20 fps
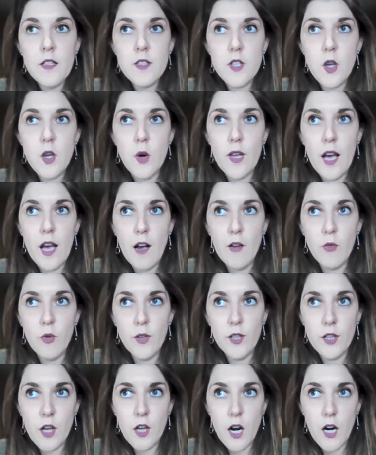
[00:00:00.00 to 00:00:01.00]
So we have
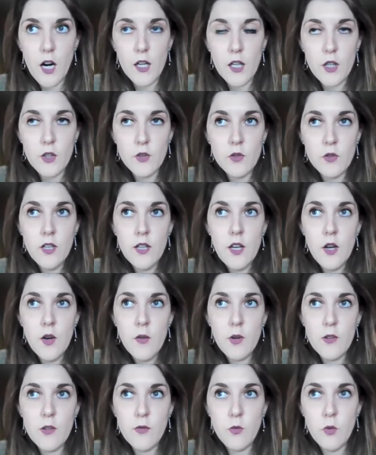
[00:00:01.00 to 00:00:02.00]
one in Carlow,
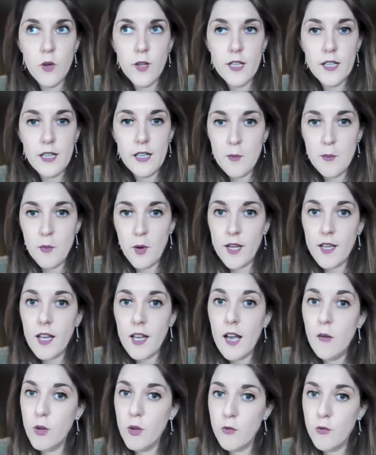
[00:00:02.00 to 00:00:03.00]
we've one in
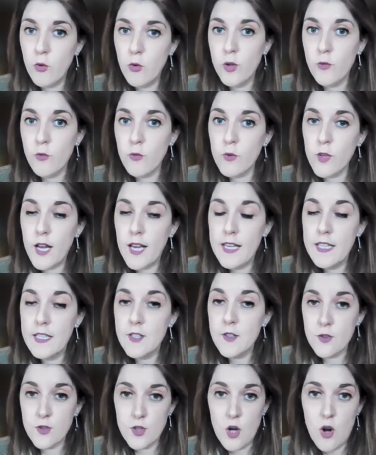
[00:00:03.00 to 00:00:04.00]
Limerick, and we have one
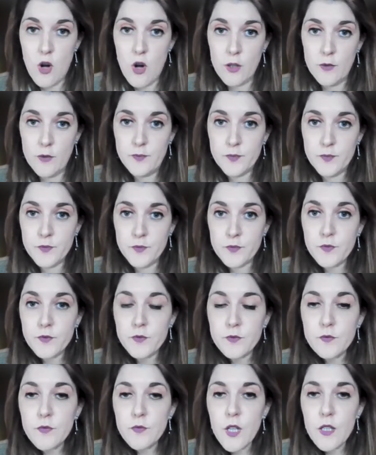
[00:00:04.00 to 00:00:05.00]
in Dundalk.
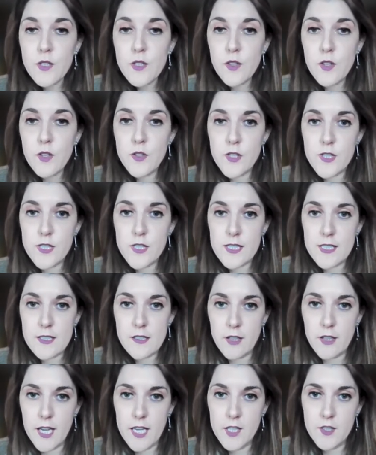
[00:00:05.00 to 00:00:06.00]
So those are
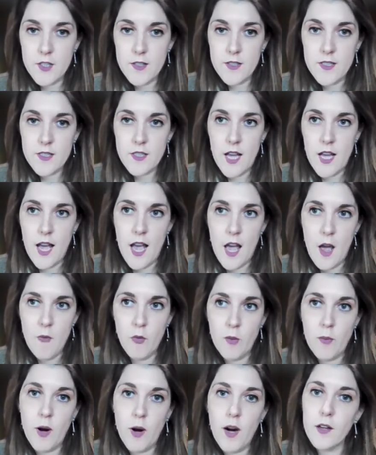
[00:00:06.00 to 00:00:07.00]
six locations. And
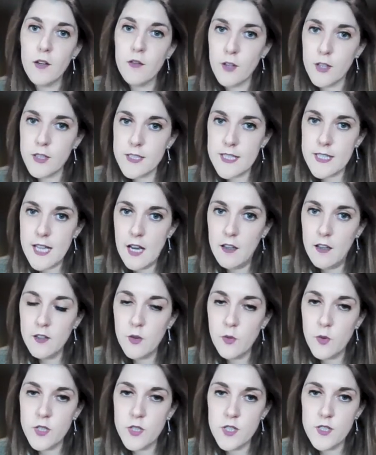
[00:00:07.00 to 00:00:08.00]
um, we're part of Virtus
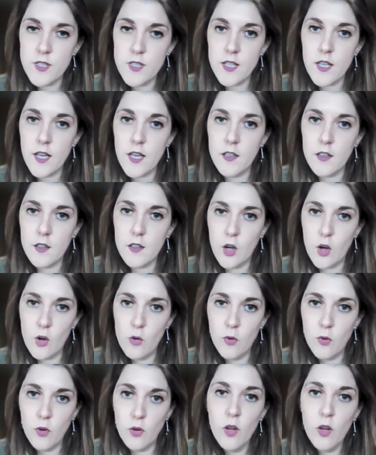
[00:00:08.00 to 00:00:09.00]
Health, which is a, a
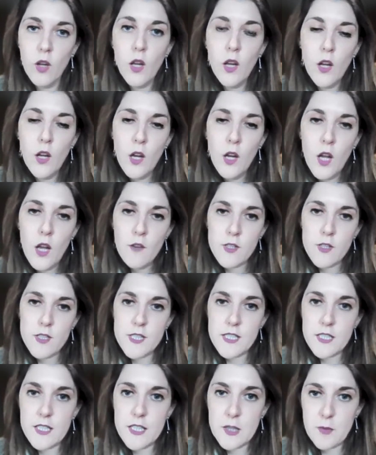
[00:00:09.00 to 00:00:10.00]
global
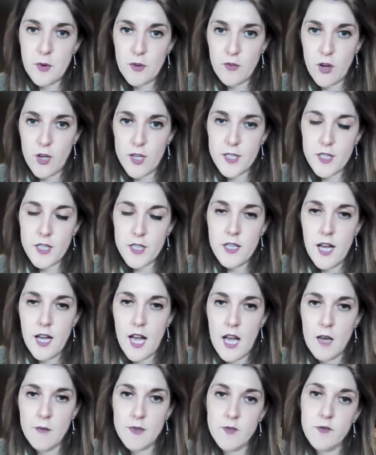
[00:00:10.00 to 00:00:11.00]
fertility provider,
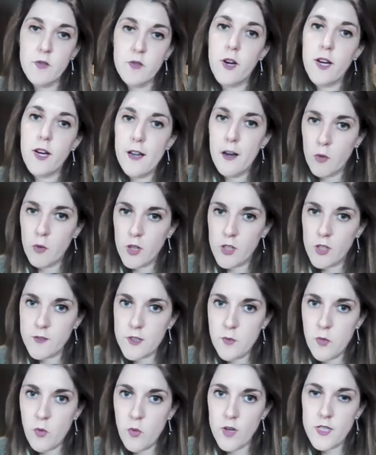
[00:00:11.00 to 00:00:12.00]
and um, so a great network of
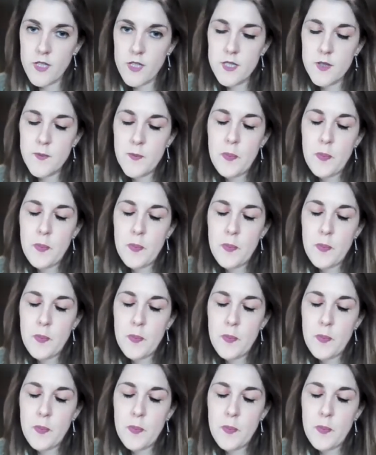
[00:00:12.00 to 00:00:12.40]
support.